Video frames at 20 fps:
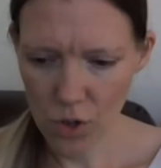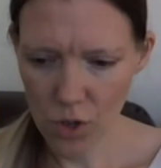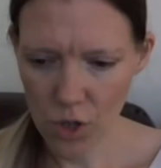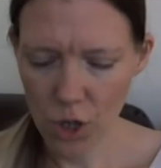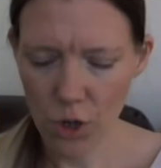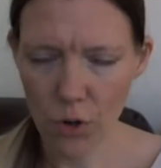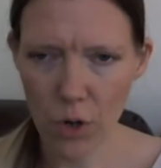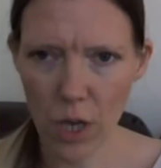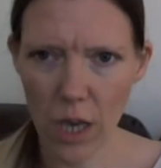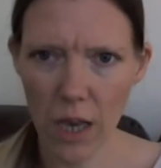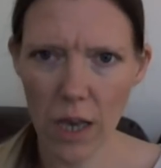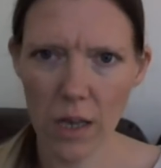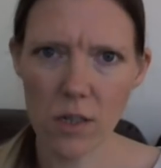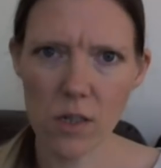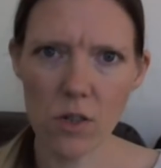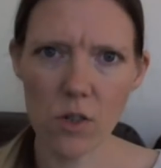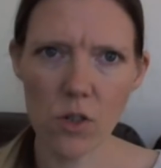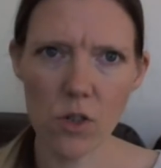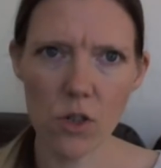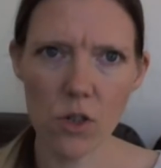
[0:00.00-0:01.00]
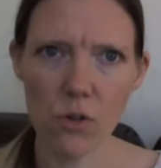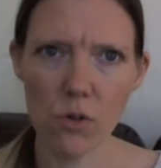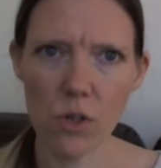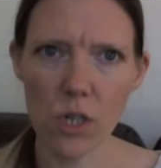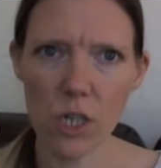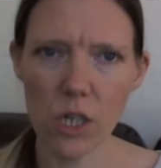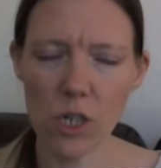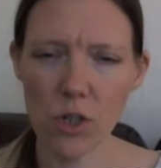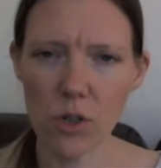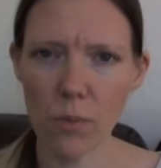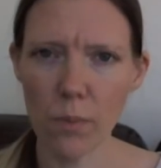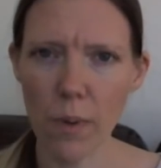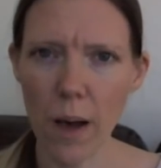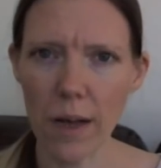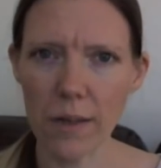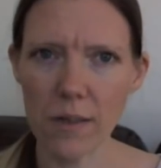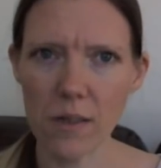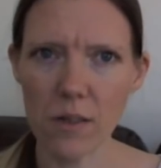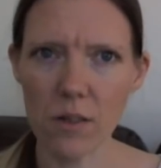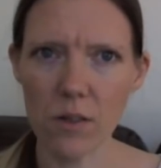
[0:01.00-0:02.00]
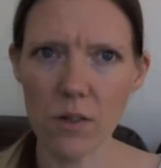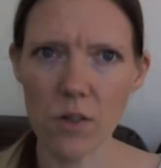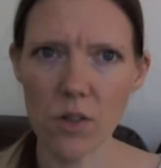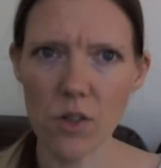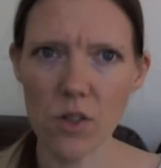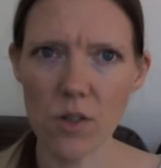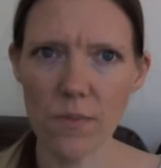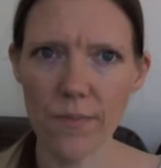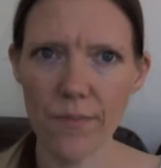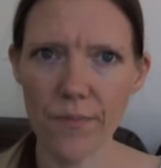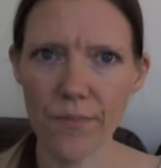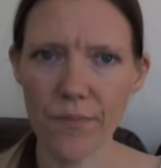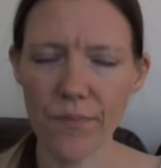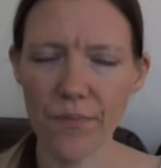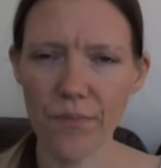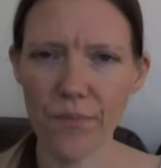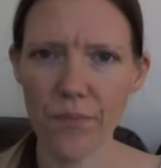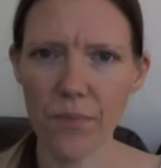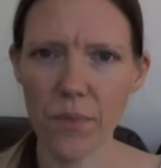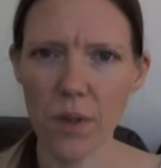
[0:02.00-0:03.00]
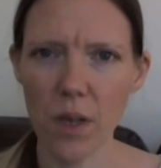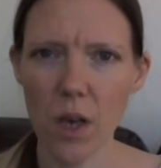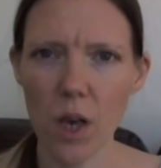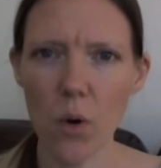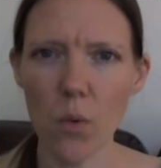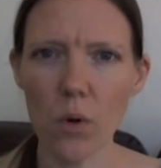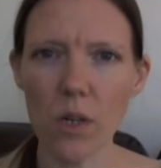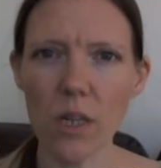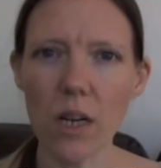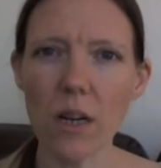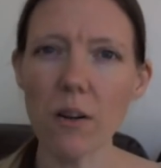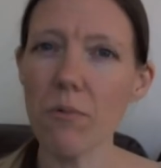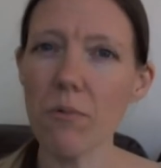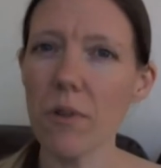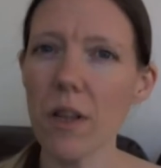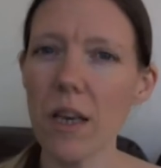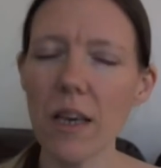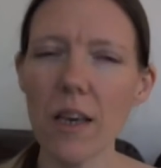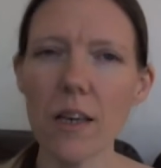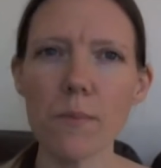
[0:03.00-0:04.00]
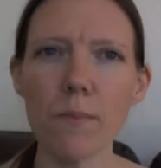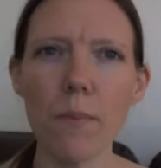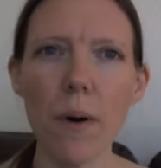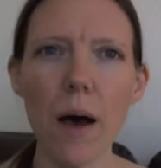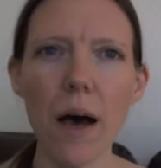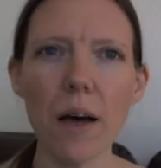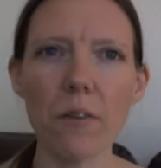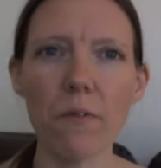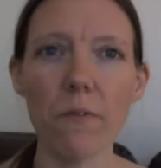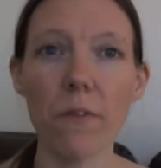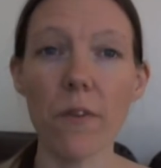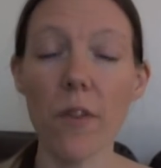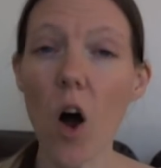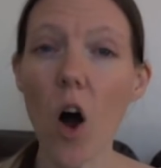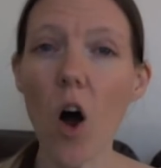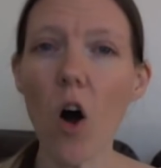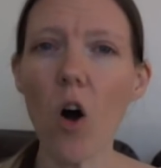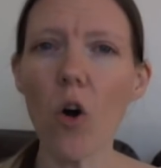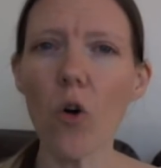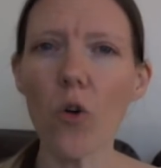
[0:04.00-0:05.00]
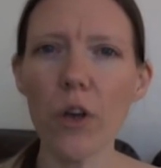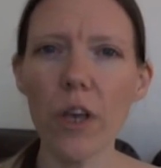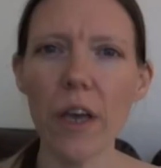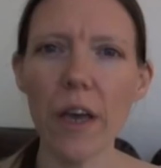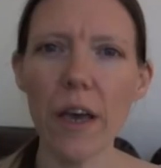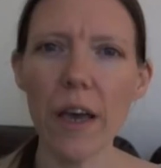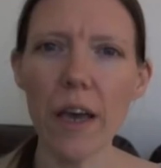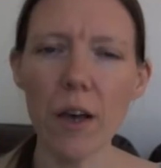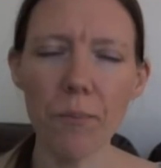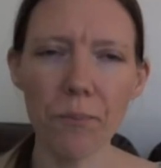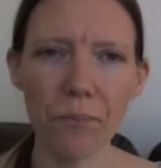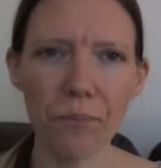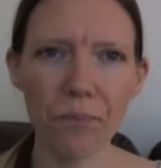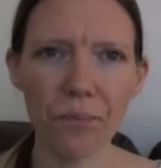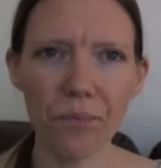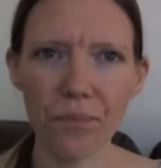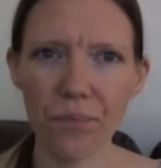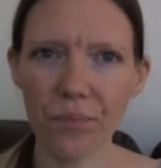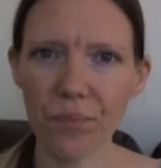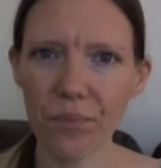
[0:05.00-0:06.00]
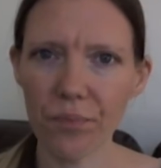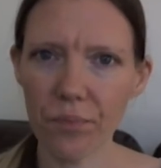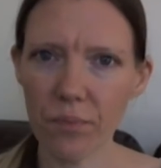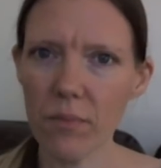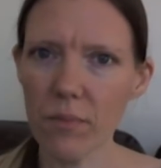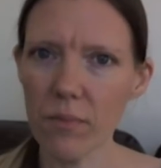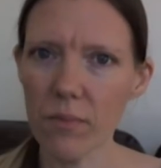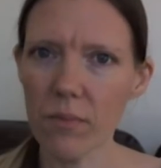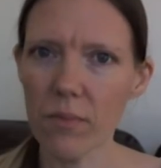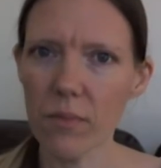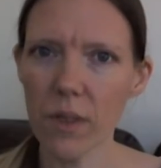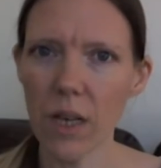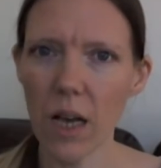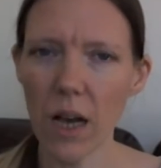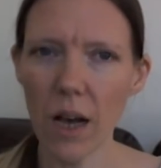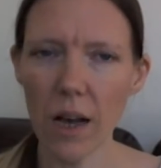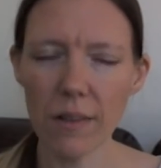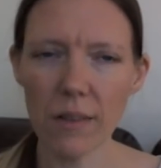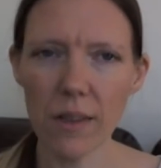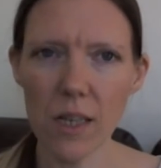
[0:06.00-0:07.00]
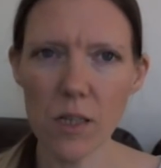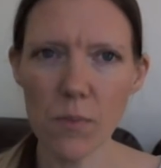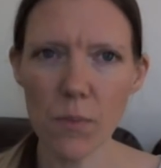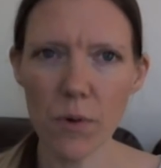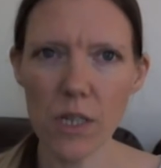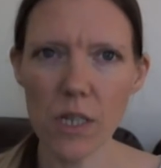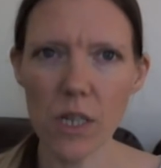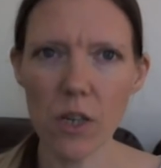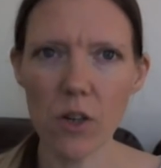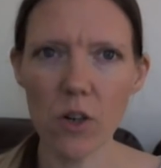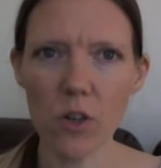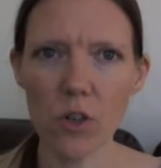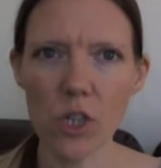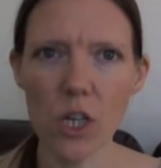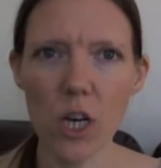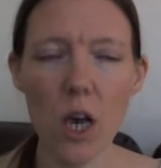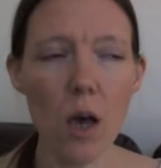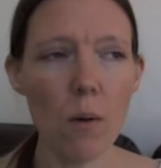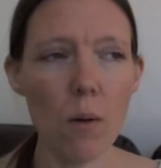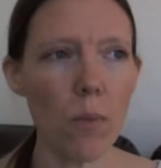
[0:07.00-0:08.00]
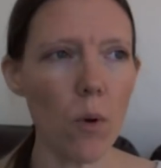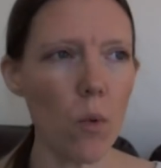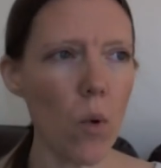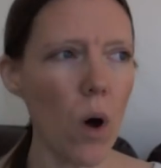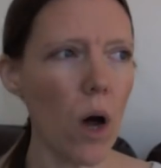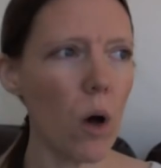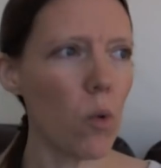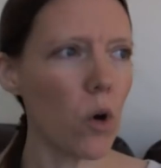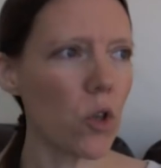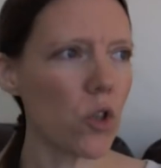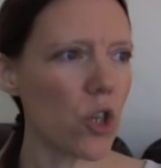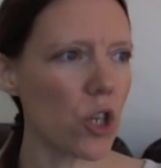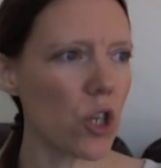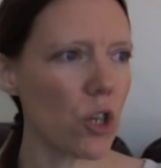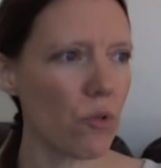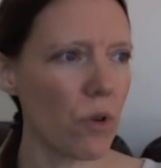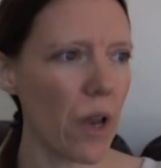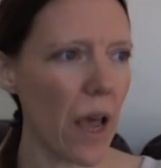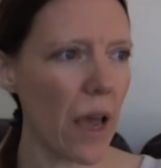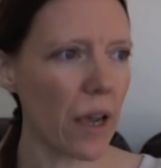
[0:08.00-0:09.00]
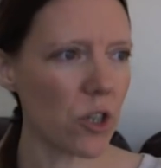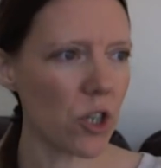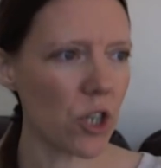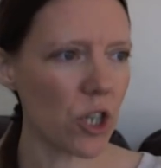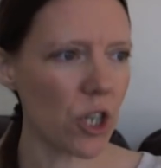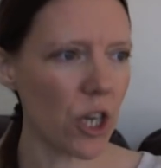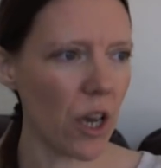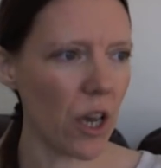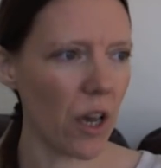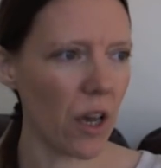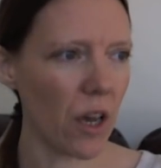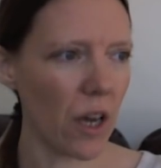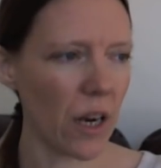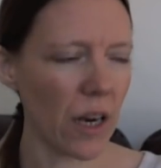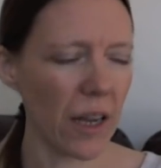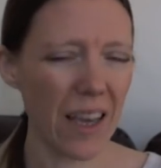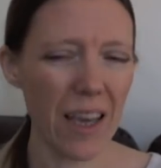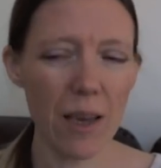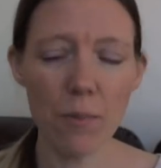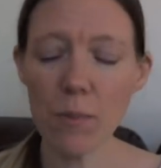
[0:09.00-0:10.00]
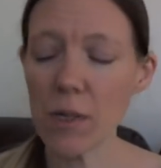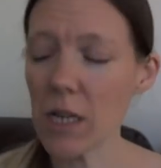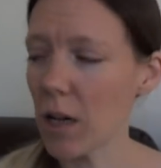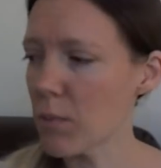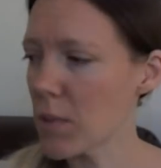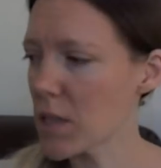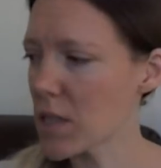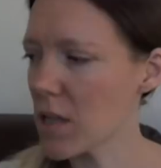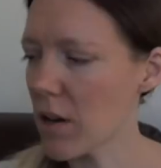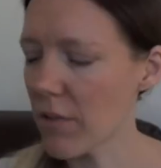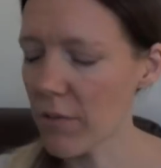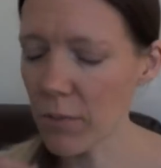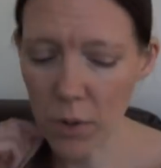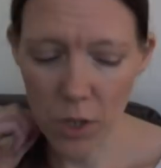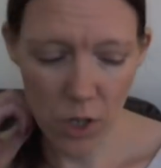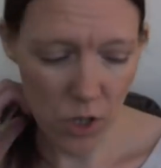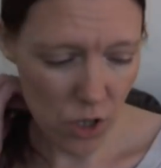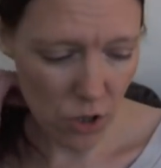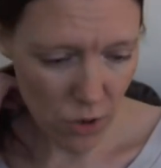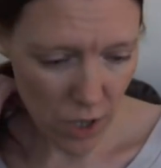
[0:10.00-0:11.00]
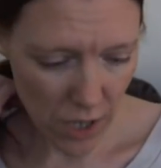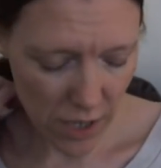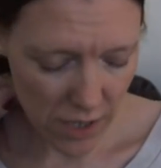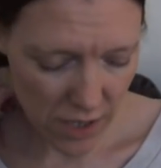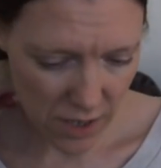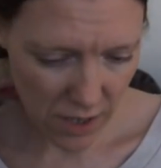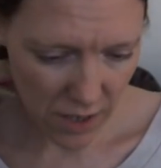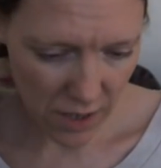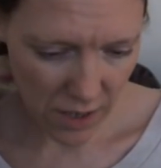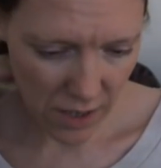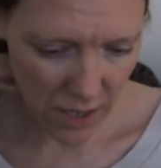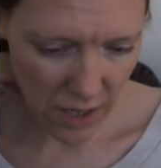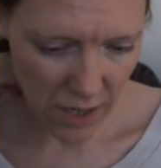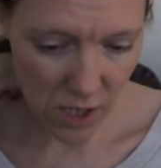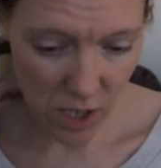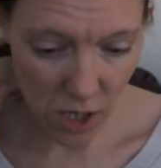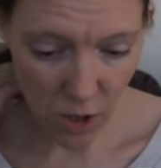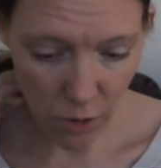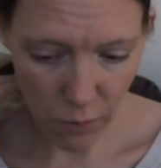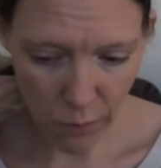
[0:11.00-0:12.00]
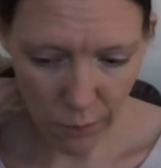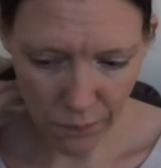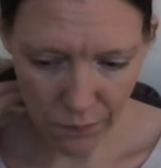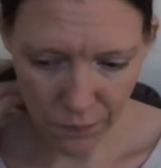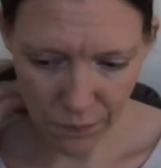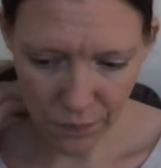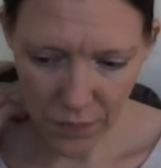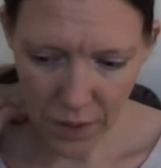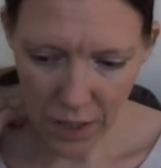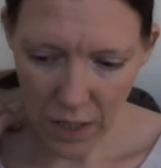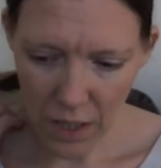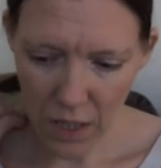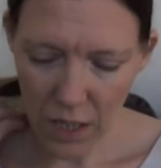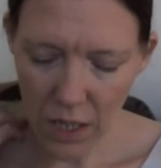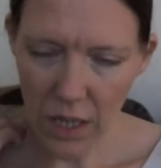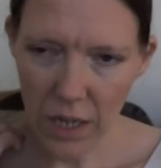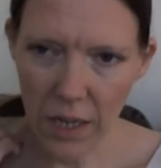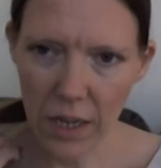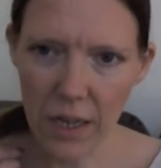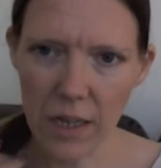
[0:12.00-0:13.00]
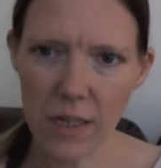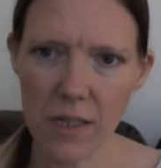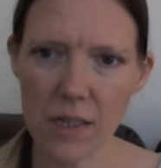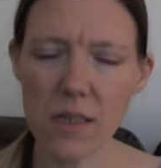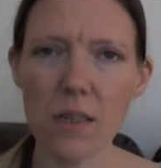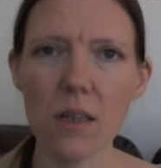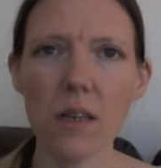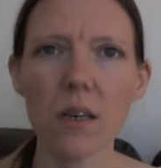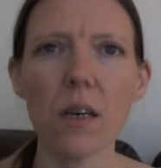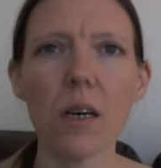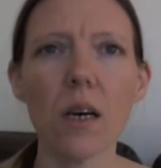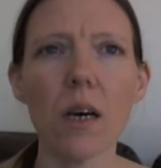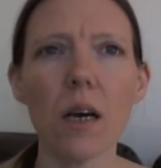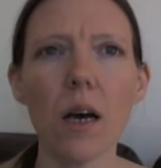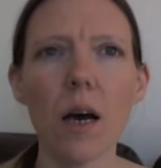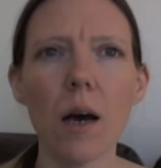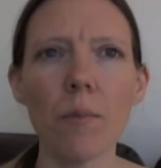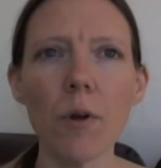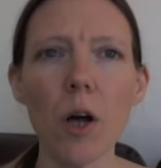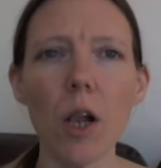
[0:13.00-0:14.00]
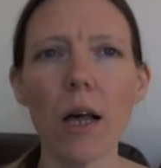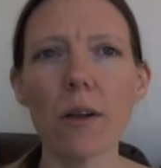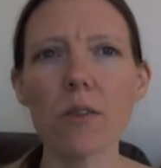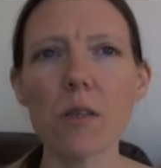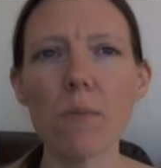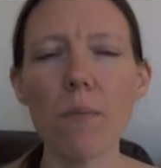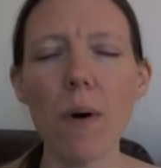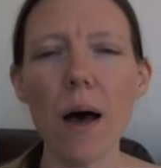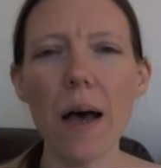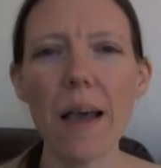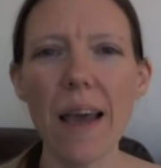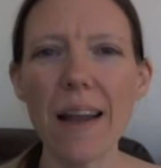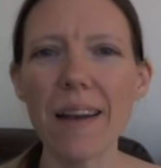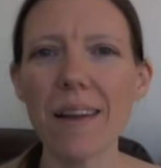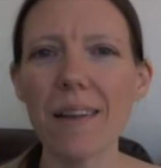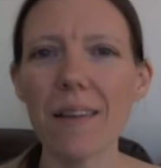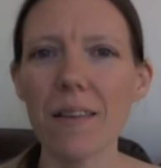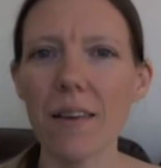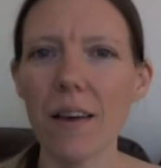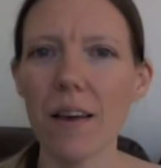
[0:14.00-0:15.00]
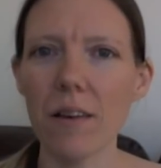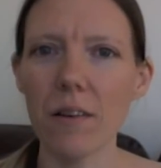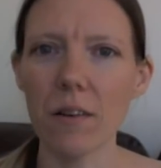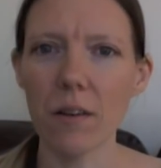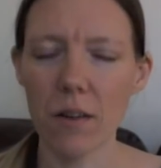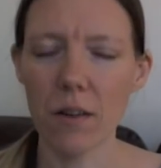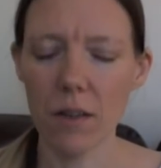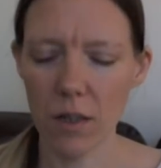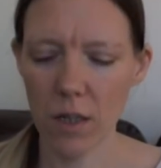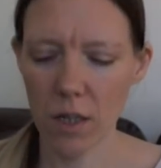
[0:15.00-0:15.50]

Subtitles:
2 kits and 2 digital patterns, which I don't think is bad for the whole year. I think that's pretty good. But what I want to do next year, and I keep telling myself I'm going to do this and then I don't, is I'm not allowed to buy anything